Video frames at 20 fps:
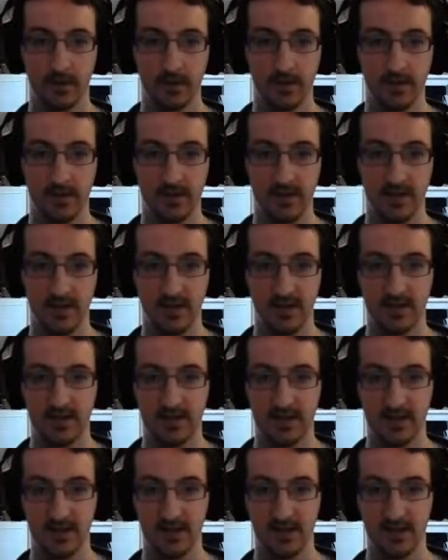you see it just
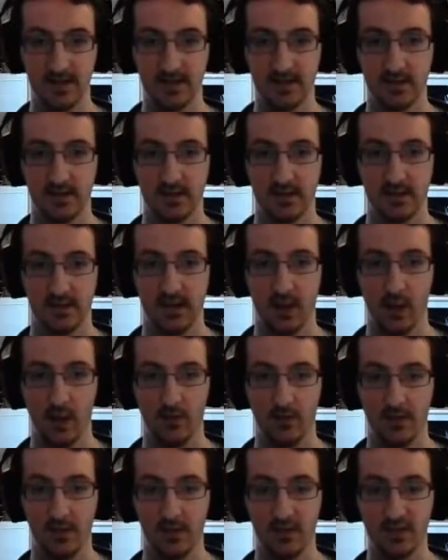lashes.
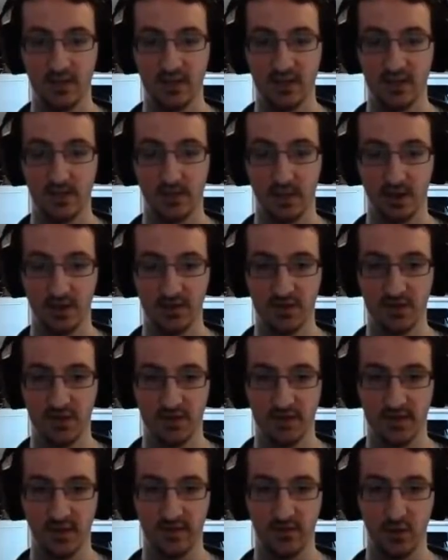However, there is actually more to this.
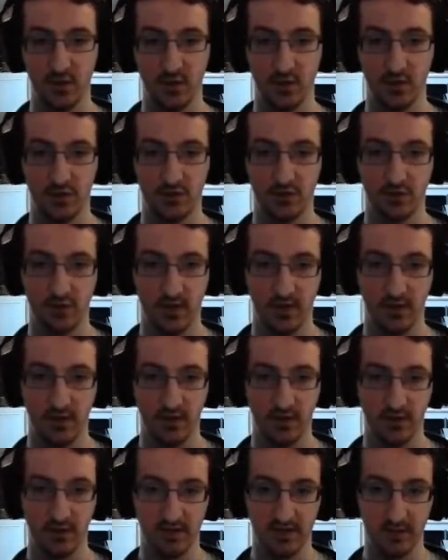If you hold
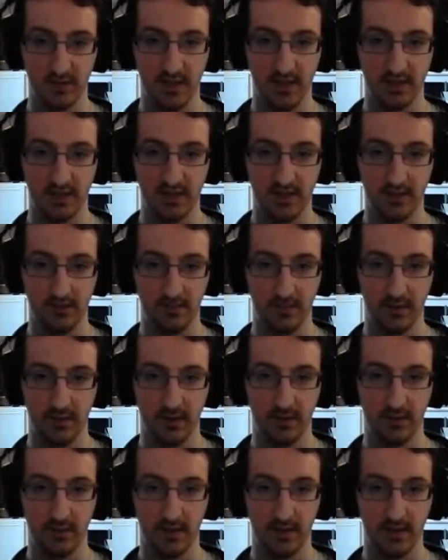directions, it will actually input
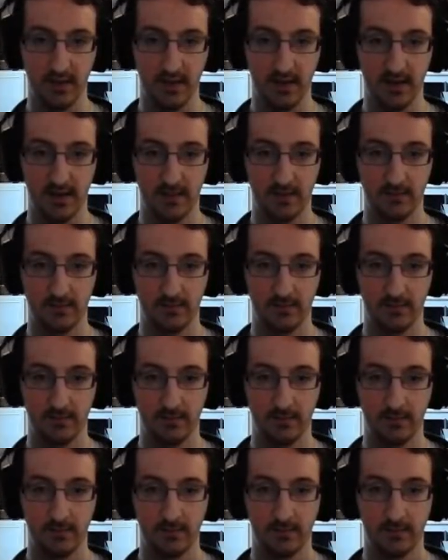how the
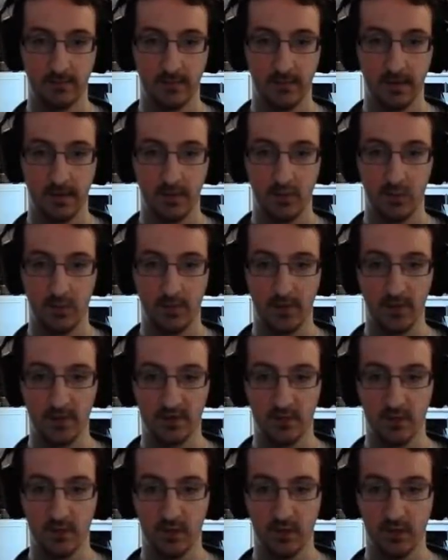weapon
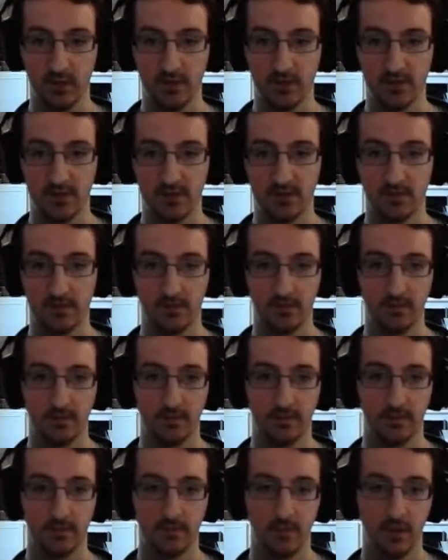action works.
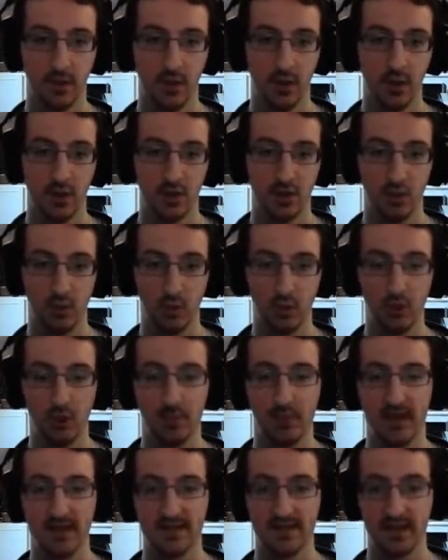So we'll come
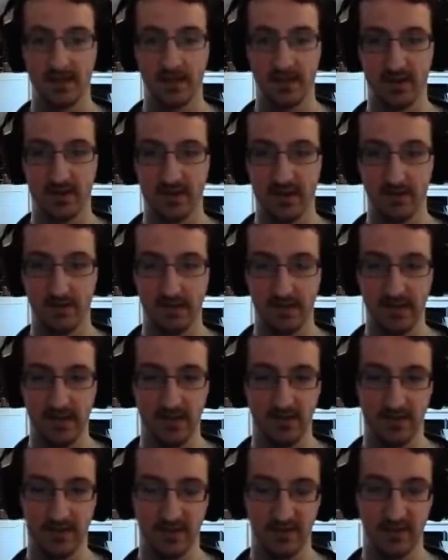back to that because I believe
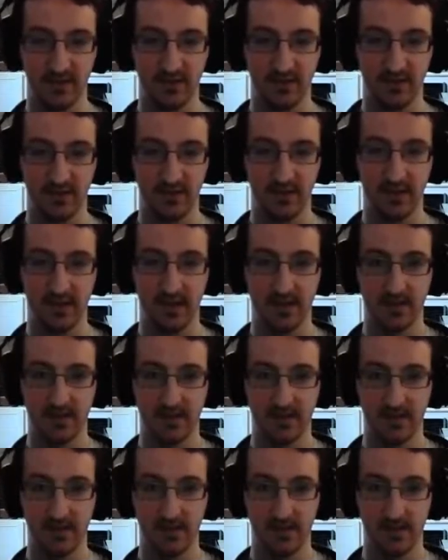it's actually affected by your
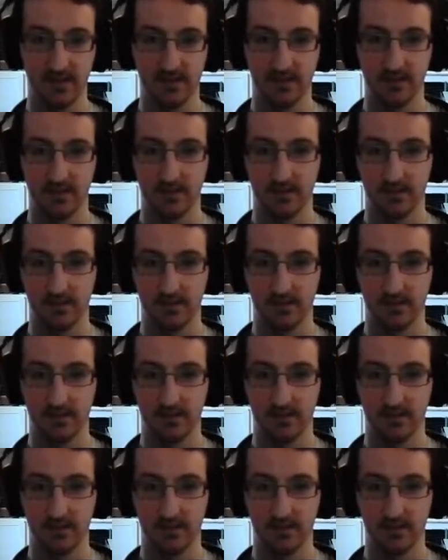skills.